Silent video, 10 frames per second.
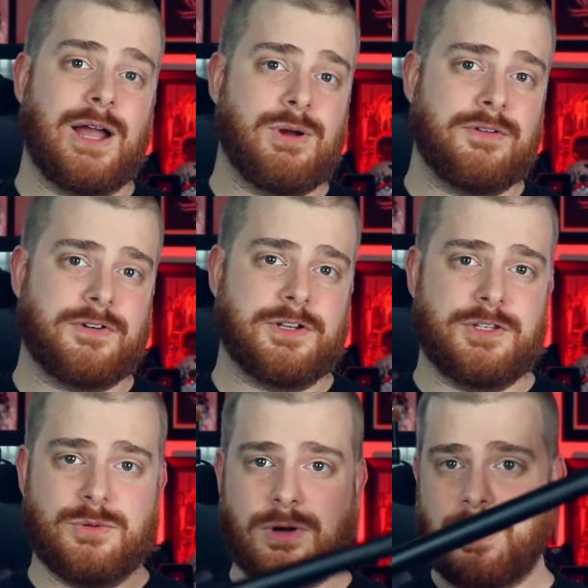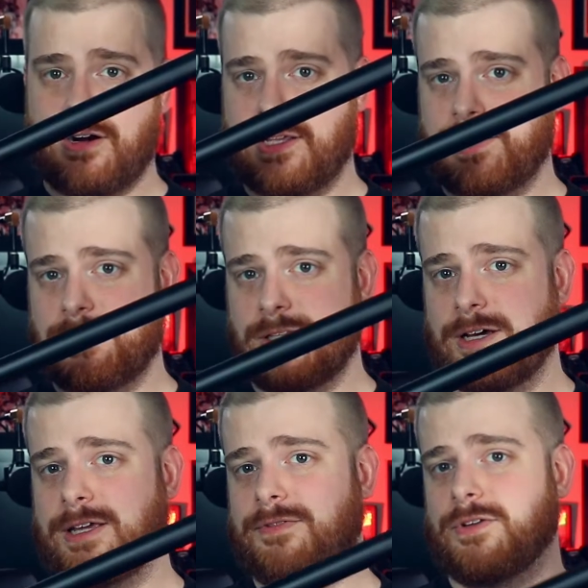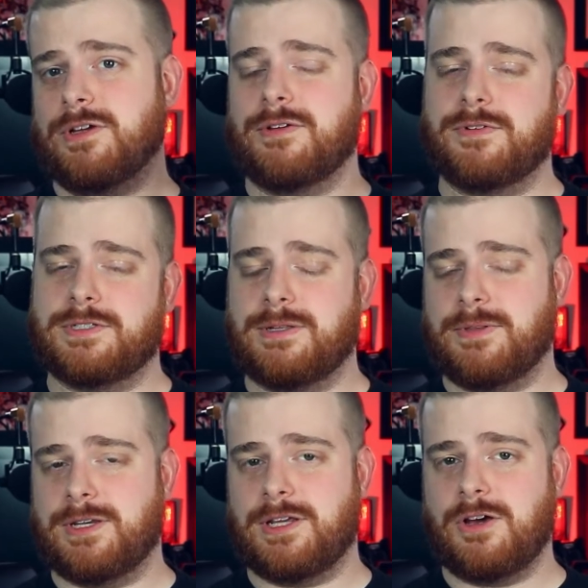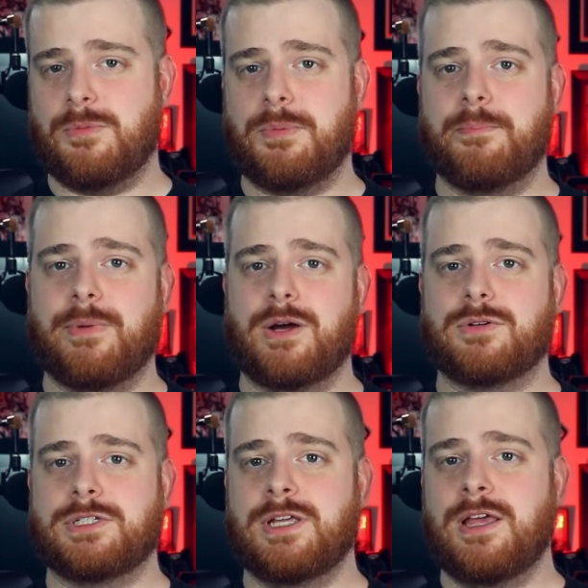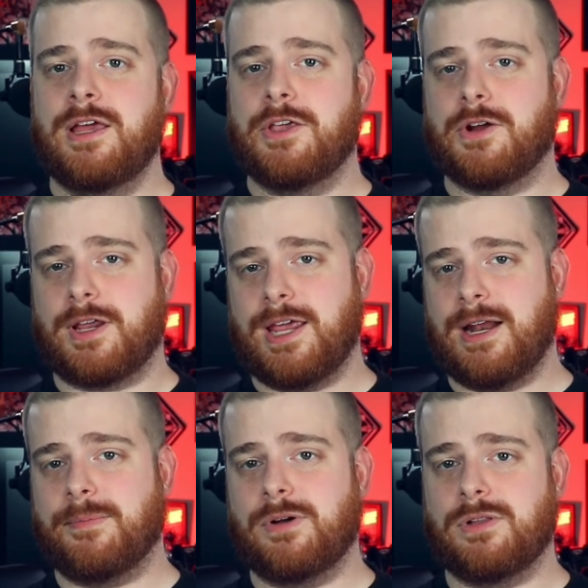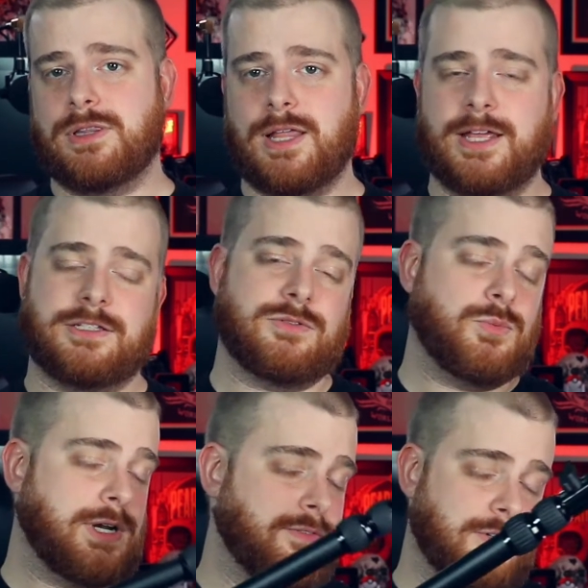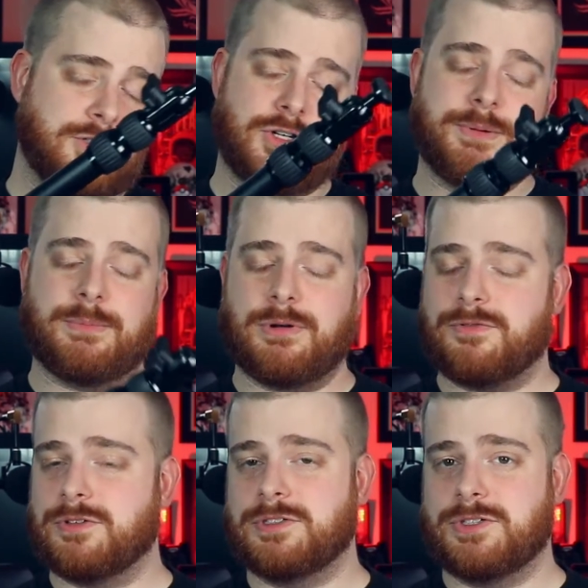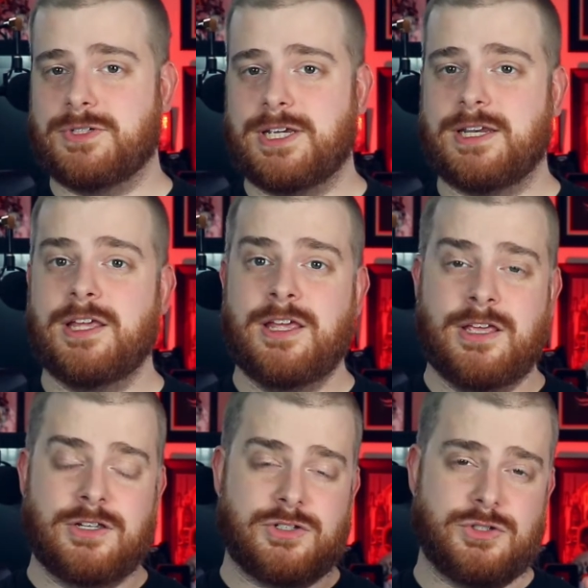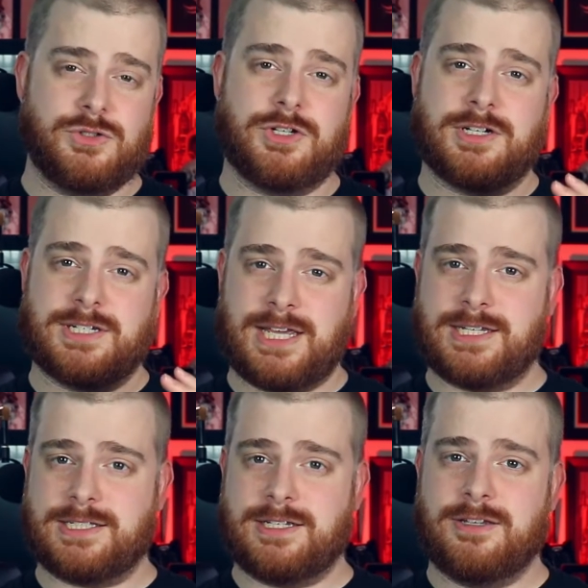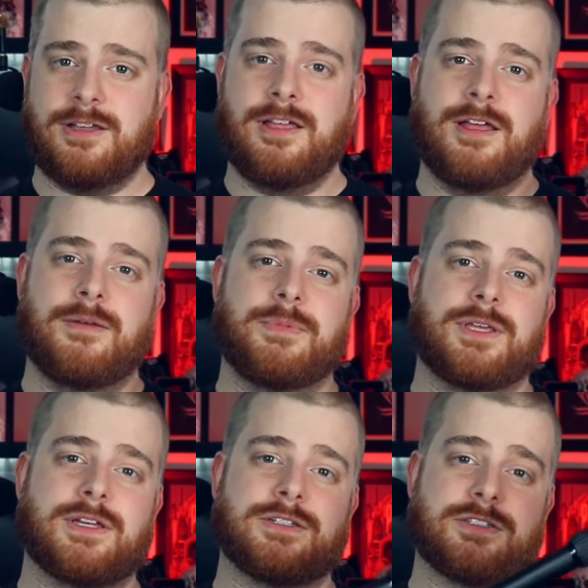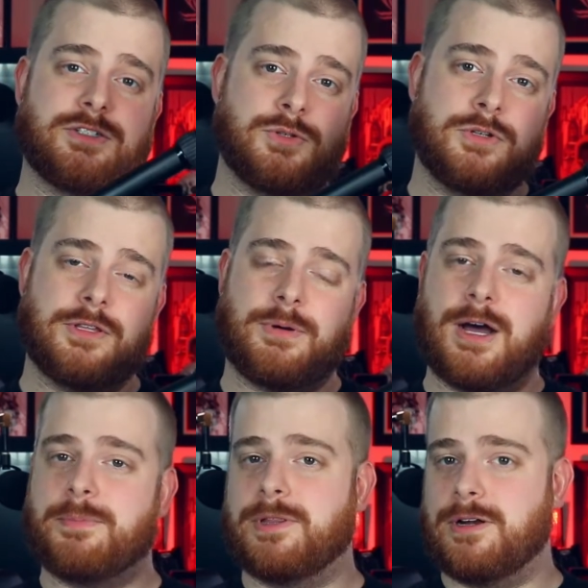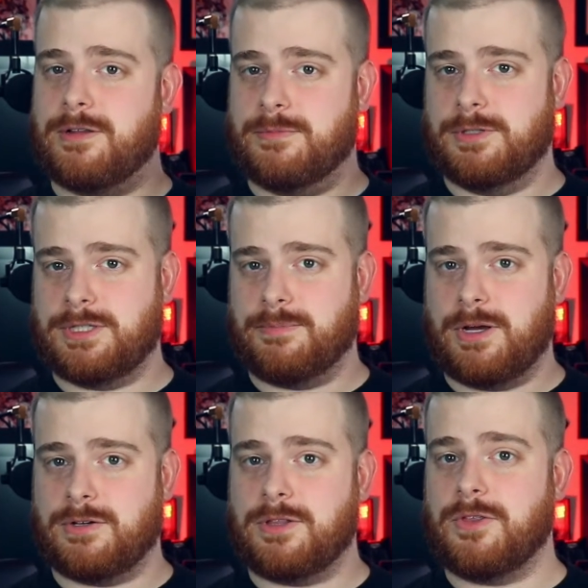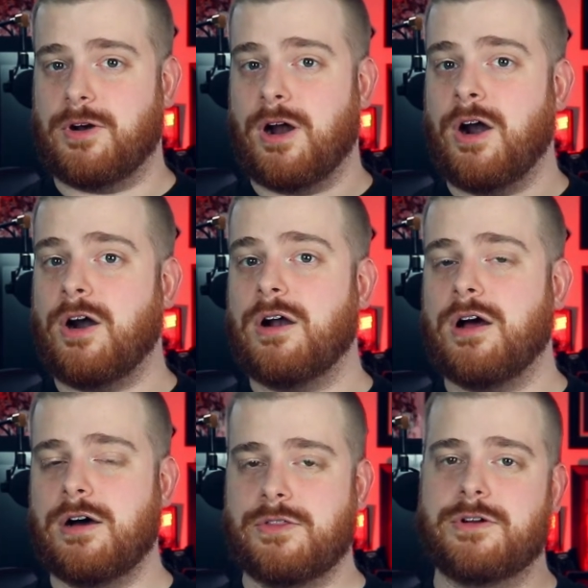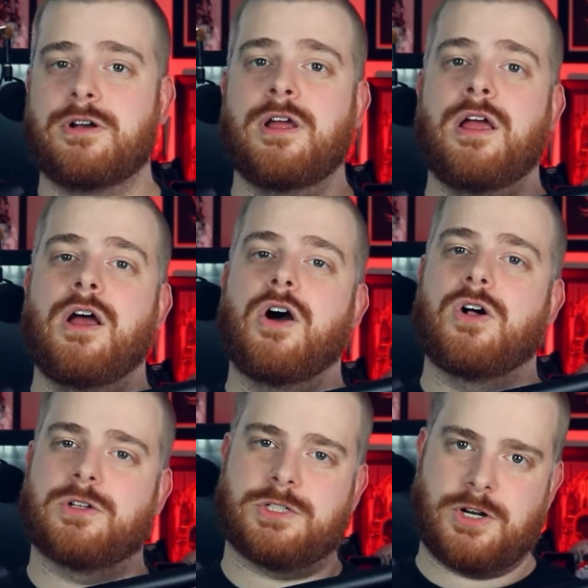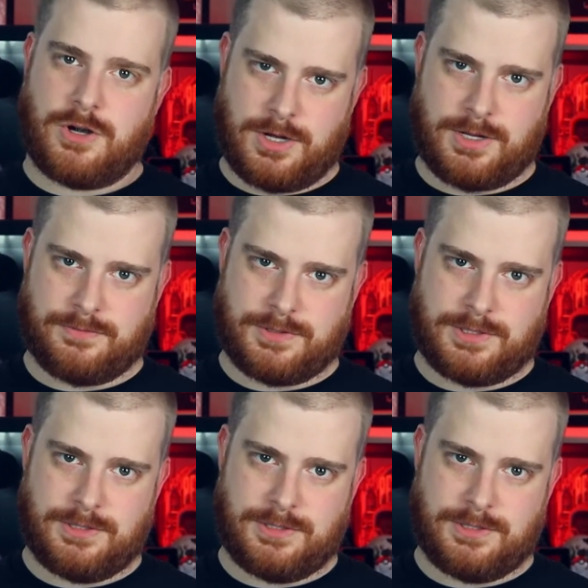However, you are in luck if you're looking for something to help mount your camera, lights, whatever streaming peripherals you need to your desk, because due to the popularity of the multi-mount, there are other alternatives.